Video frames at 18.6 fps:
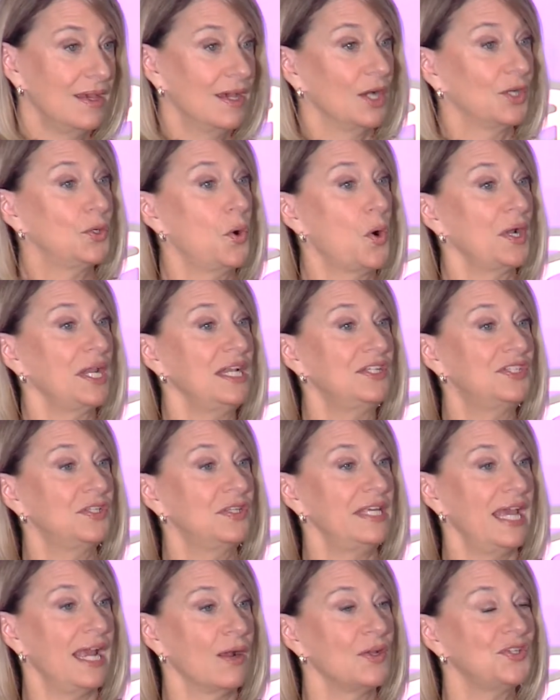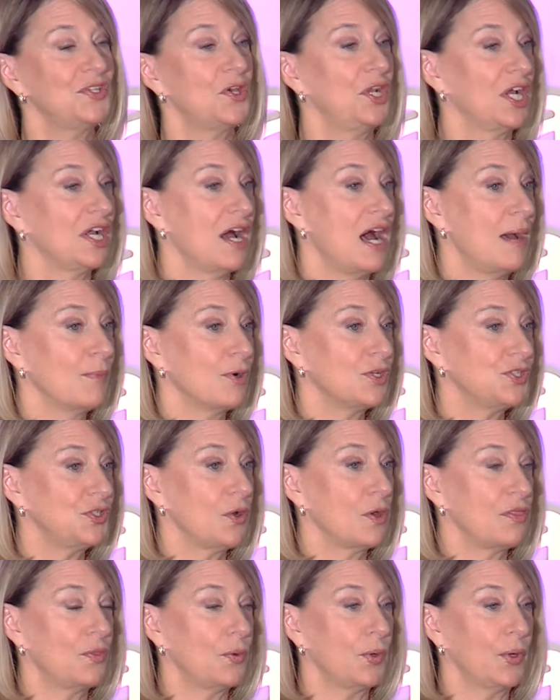According to the Arizona Commerce
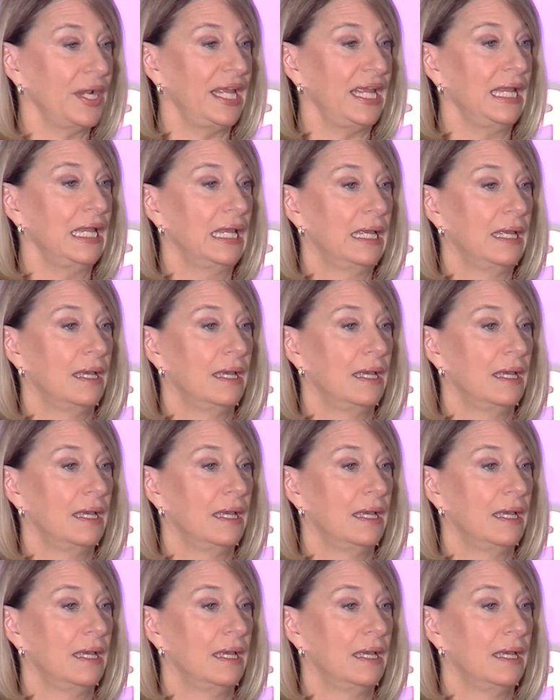Authority,